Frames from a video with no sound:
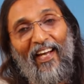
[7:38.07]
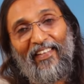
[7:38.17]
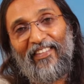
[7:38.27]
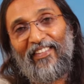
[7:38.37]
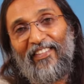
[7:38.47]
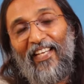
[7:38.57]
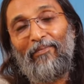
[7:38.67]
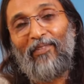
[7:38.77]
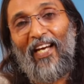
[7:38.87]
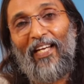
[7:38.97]
and at the
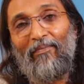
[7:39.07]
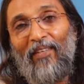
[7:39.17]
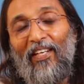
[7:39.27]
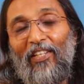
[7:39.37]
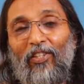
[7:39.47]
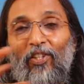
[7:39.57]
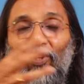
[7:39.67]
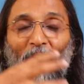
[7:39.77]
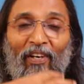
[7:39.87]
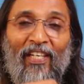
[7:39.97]
same time
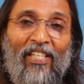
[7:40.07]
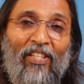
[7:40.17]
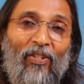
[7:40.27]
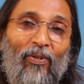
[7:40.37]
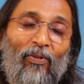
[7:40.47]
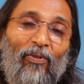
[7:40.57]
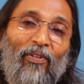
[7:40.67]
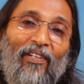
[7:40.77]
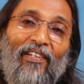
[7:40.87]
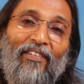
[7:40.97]
drawing
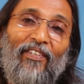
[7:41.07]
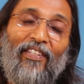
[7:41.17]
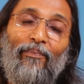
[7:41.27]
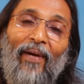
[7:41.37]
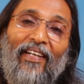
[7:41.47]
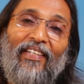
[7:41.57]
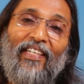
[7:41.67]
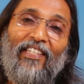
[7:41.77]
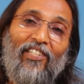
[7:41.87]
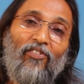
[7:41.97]
you with
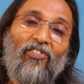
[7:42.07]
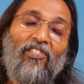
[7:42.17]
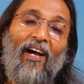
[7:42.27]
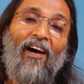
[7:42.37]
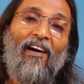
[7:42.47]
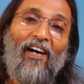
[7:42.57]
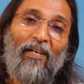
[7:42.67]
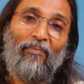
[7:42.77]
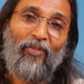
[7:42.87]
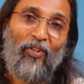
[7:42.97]
magnetic
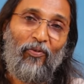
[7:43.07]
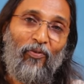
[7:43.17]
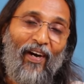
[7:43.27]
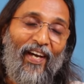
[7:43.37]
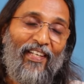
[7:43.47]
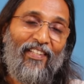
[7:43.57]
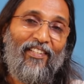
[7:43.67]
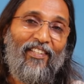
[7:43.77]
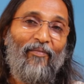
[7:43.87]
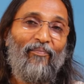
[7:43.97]
charm to
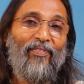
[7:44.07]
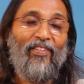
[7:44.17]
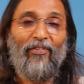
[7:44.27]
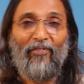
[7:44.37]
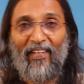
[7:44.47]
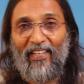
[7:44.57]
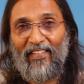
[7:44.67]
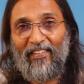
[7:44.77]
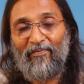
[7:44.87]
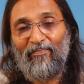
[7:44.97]
find the
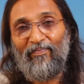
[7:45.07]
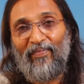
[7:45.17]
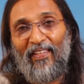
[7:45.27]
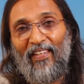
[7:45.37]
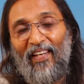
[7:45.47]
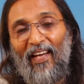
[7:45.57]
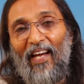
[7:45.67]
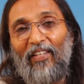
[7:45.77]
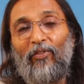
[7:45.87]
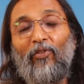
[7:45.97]
divine,
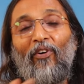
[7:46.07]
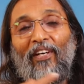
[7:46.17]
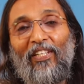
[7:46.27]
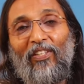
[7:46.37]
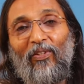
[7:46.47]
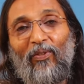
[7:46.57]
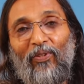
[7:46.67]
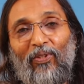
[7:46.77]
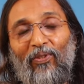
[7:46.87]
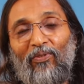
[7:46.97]
and drawing
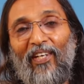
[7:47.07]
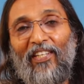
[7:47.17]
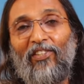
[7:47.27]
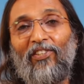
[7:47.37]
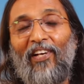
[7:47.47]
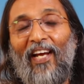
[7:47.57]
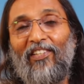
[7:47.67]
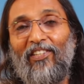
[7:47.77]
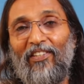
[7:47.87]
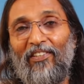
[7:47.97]
you through the
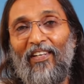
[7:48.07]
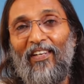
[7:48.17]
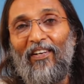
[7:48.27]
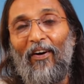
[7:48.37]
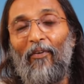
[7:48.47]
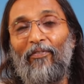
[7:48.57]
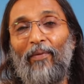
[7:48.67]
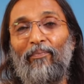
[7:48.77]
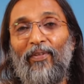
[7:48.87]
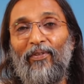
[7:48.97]
attraction of
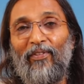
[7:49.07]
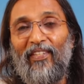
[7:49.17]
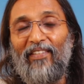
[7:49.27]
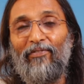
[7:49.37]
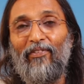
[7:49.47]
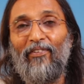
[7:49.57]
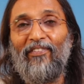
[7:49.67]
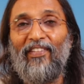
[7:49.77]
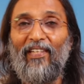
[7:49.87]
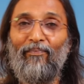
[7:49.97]
the beautiful
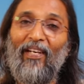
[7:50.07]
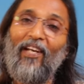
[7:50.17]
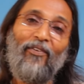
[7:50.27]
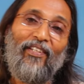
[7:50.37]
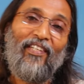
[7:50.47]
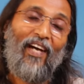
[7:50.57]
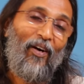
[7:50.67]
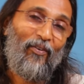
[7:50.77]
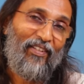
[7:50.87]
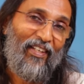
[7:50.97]
beloved
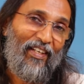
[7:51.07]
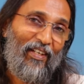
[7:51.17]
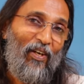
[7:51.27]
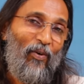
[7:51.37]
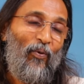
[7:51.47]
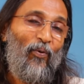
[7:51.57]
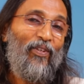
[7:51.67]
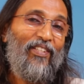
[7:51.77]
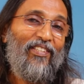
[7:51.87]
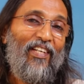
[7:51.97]
out there,
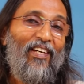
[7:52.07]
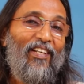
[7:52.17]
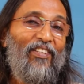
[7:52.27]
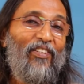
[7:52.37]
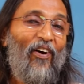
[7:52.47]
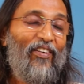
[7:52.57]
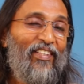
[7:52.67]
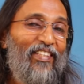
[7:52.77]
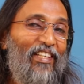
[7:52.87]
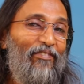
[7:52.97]
who is not
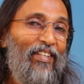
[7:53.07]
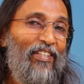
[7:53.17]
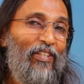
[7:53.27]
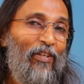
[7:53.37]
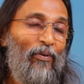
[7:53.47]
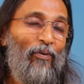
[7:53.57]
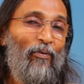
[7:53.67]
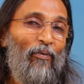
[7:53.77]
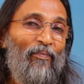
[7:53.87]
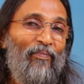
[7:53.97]
giving
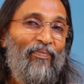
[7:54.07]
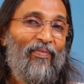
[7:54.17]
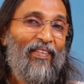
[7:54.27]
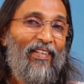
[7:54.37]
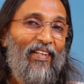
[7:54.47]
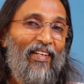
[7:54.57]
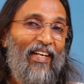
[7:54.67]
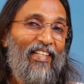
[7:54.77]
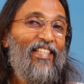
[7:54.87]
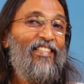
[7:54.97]
you
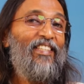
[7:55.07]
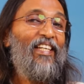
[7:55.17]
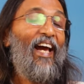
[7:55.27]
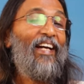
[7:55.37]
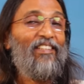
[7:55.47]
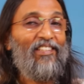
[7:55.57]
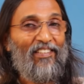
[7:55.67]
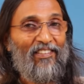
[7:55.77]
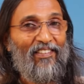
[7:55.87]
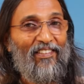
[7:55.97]
an easy
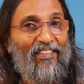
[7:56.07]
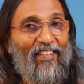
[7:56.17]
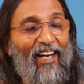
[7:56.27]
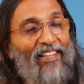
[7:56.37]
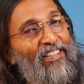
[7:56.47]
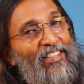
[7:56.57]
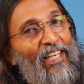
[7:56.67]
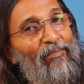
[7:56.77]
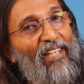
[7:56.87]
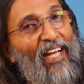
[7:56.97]
access, at the
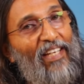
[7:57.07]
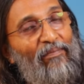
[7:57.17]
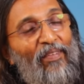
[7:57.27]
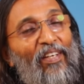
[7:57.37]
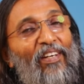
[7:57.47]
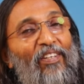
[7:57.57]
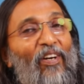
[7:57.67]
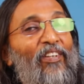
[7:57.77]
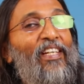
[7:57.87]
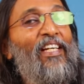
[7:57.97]
same time
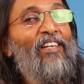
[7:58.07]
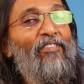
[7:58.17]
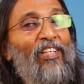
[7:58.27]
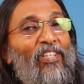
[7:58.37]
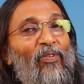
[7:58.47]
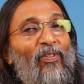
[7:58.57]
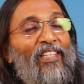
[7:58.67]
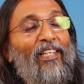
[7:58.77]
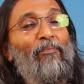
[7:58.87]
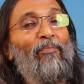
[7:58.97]
not leaving you
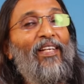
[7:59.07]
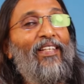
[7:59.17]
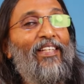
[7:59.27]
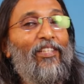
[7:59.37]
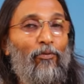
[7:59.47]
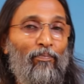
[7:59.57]
in complete